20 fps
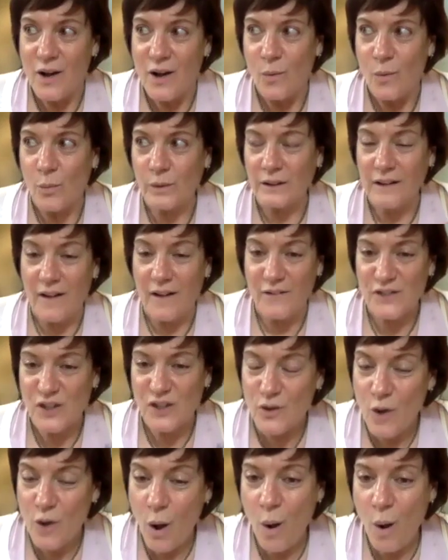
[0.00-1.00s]
would love to
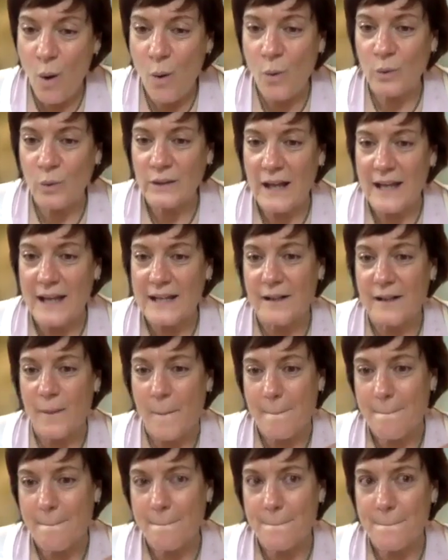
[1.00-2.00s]
know, like,
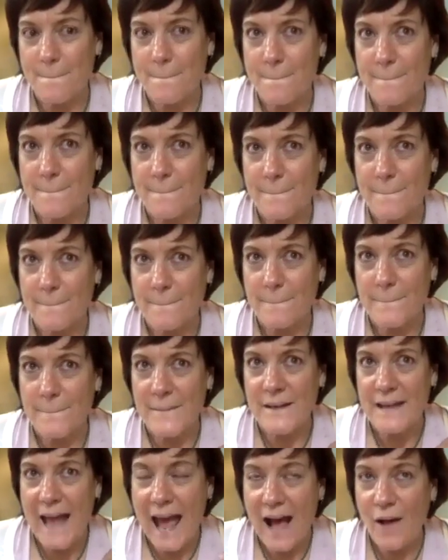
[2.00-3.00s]

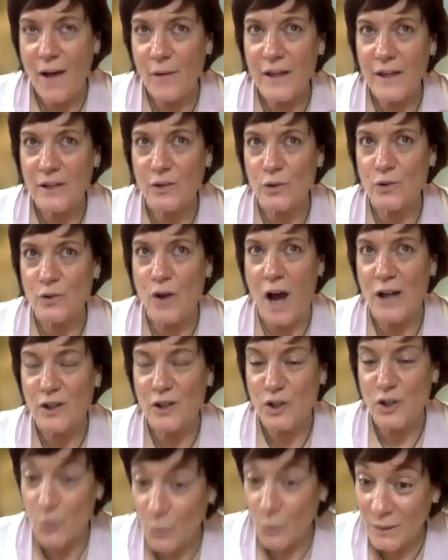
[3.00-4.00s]
now that you're not
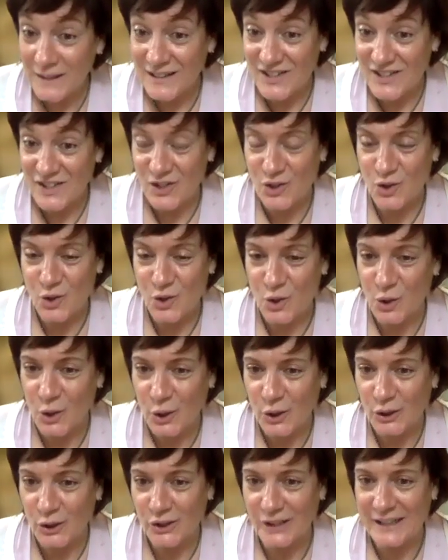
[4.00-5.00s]
doing the
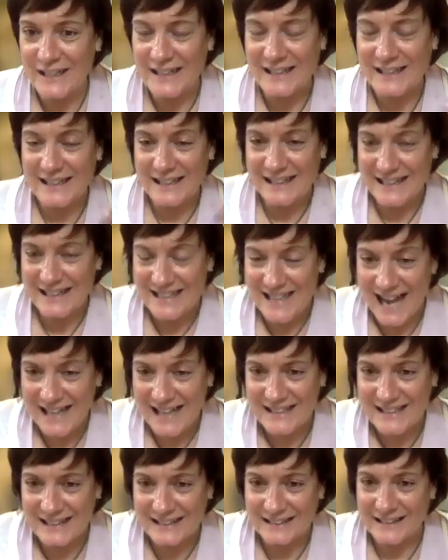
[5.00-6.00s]
sisterhood and
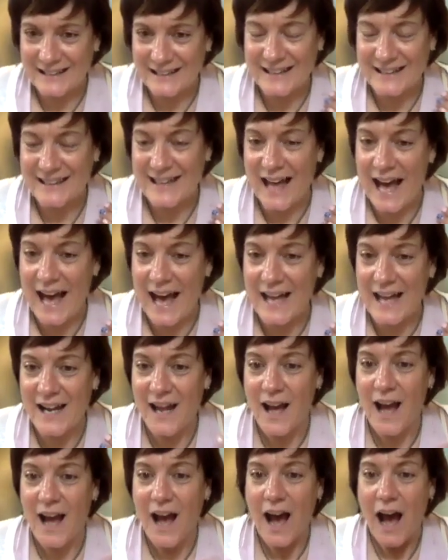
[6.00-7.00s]
connecting like that,
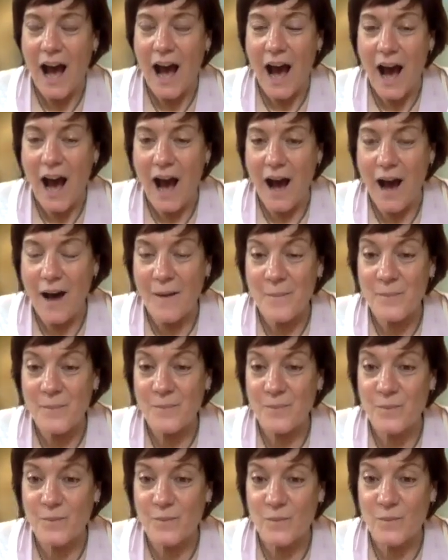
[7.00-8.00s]
um,
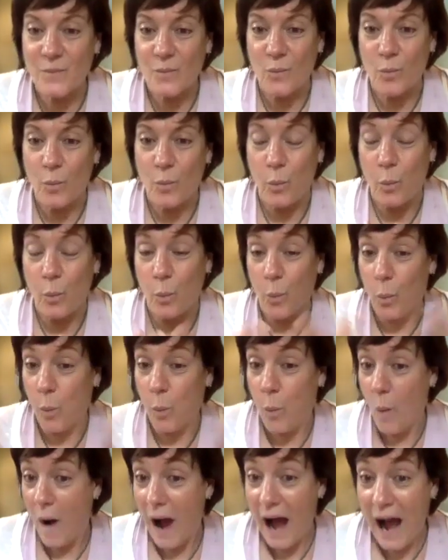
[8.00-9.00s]

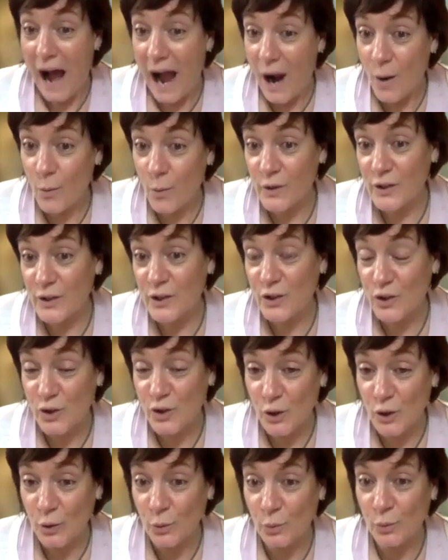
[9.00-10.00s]
how are
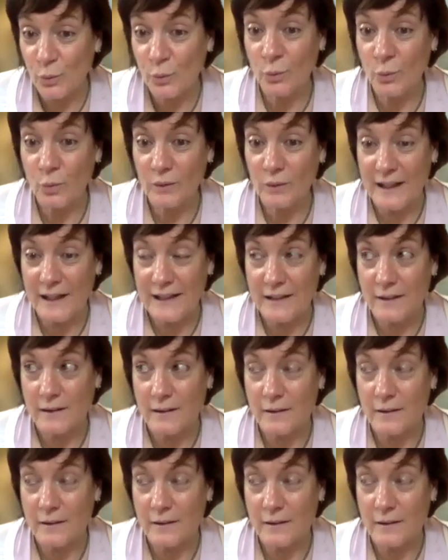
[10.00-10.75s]
you like